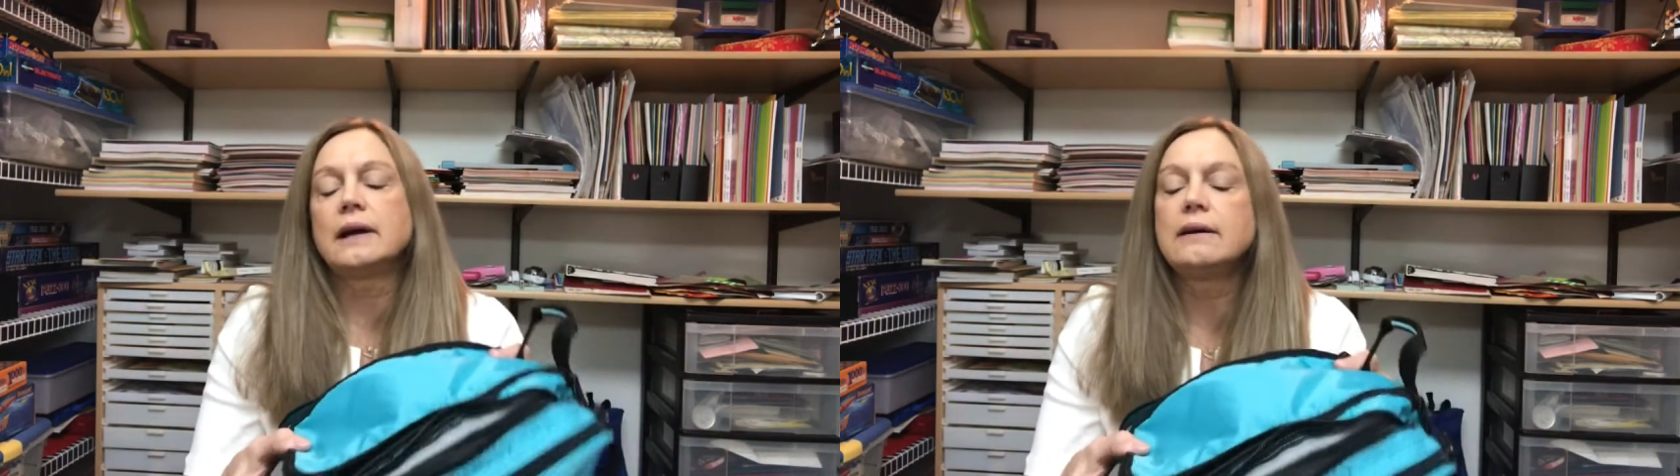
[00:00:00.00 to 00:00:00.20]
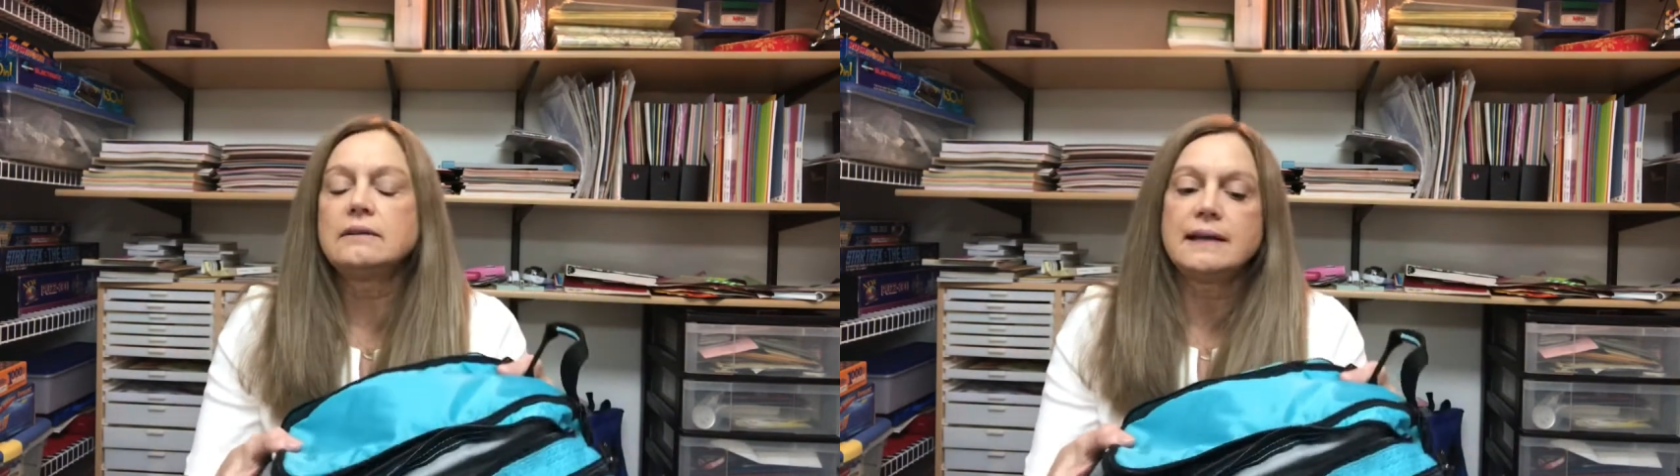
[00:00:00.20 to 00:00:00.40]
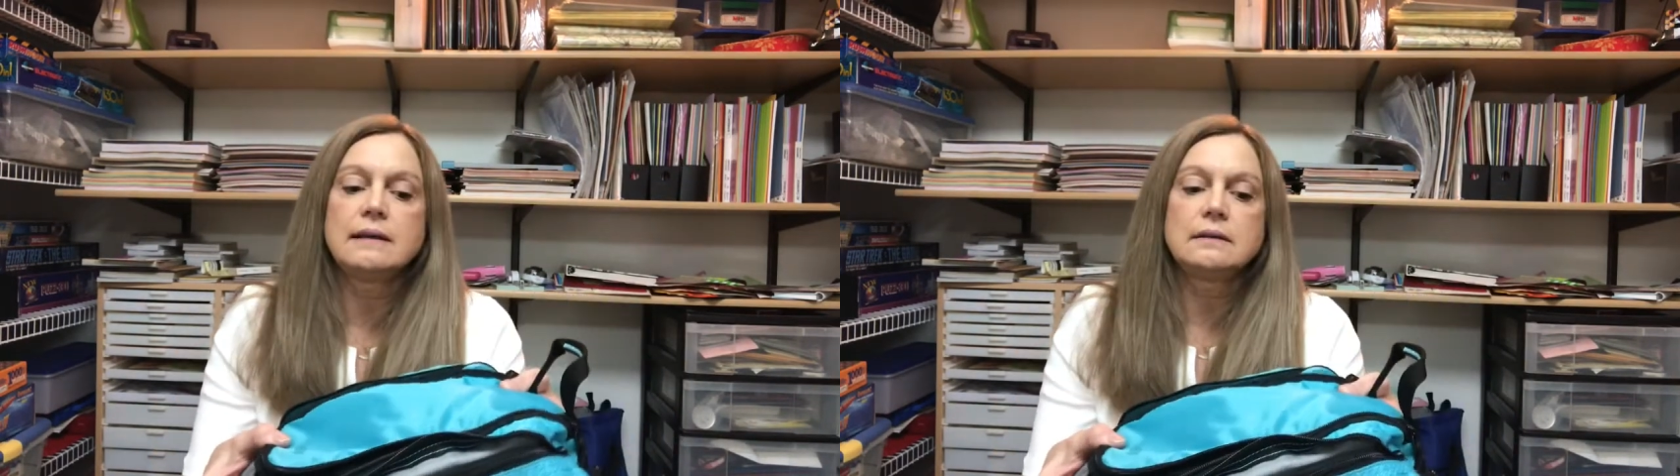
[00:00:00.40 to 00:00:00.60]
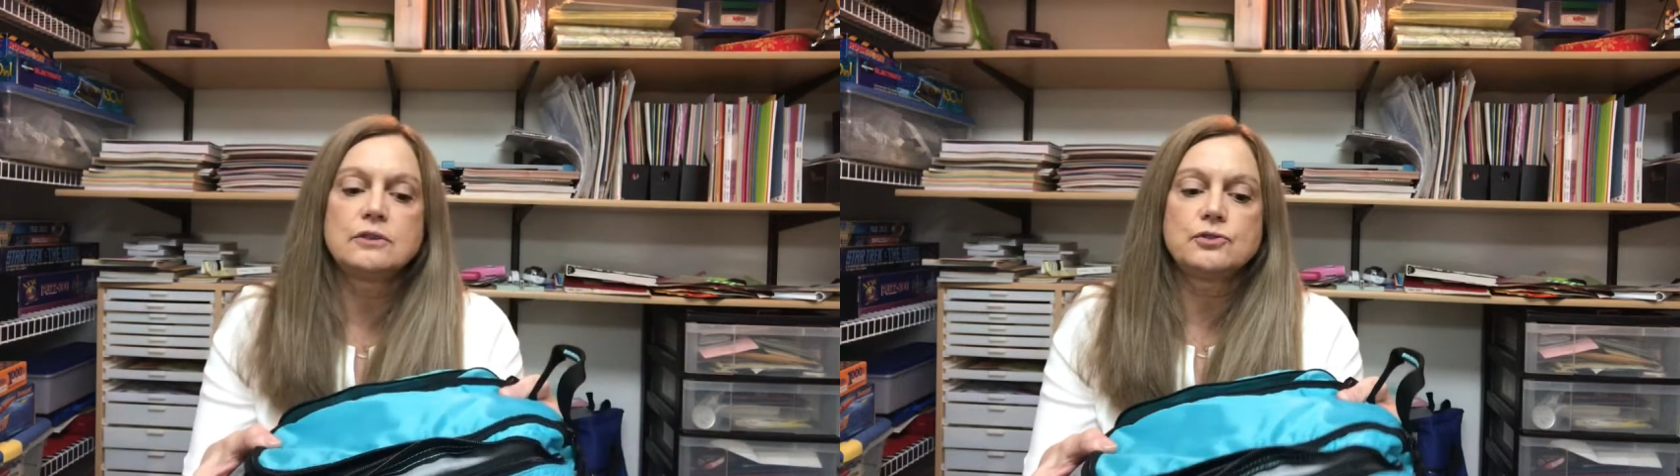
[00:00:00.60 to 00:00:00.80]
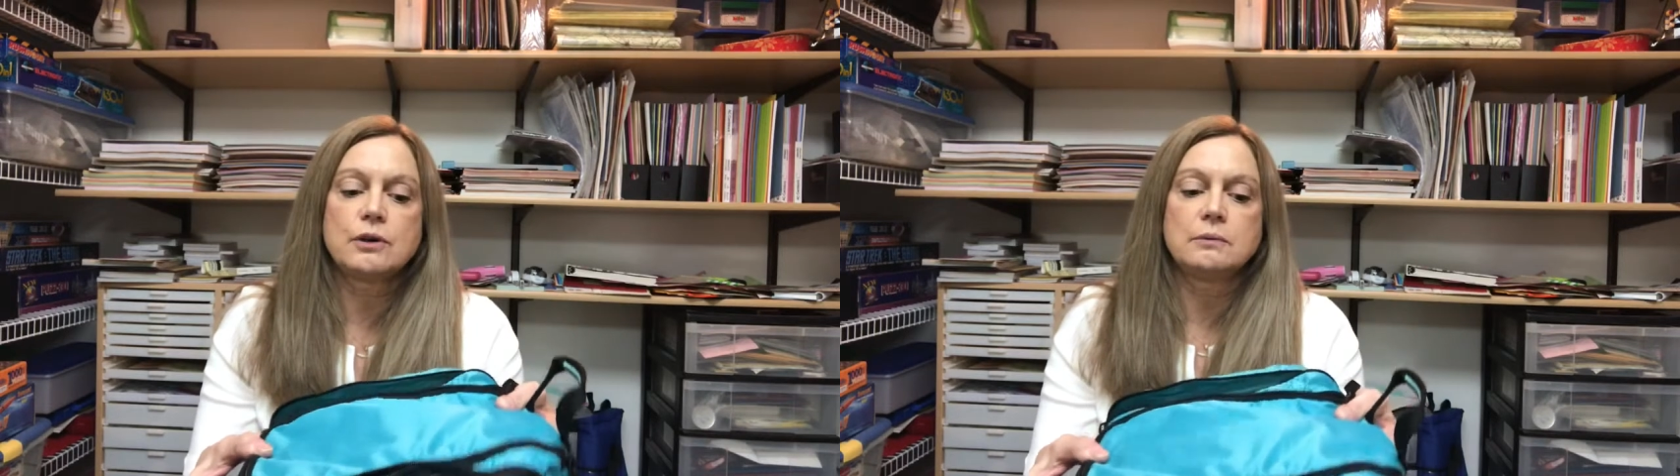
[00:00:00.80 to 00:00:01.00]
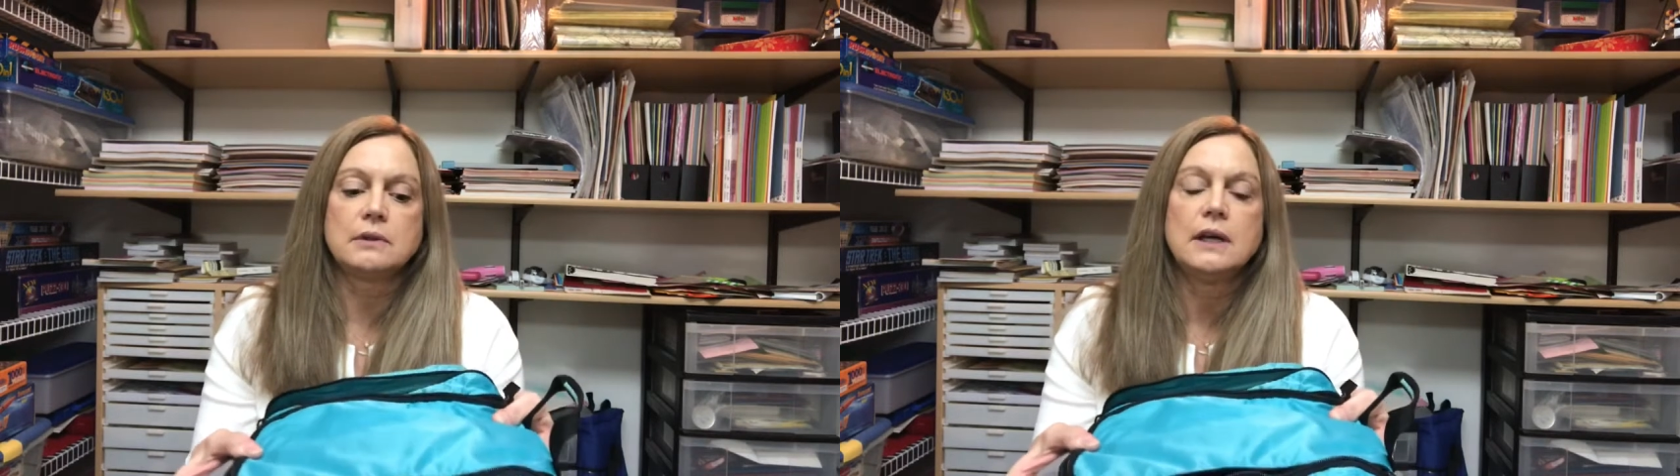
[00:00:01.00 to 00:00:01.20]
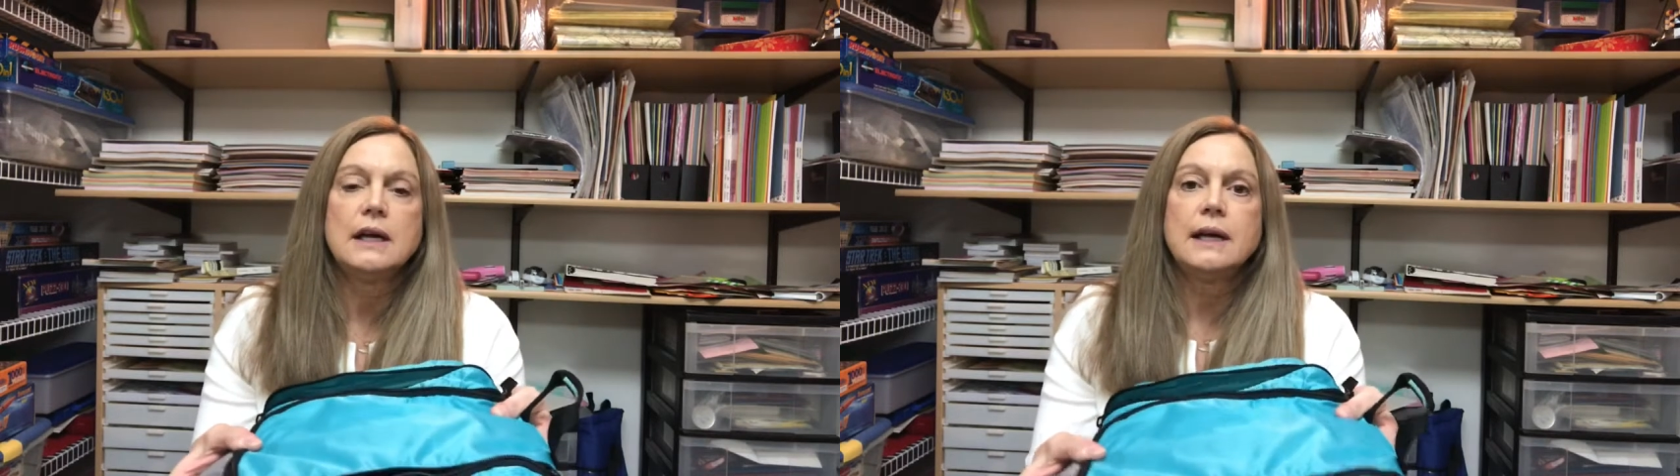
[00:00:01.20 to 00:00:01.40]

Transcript: I always had a little trouble.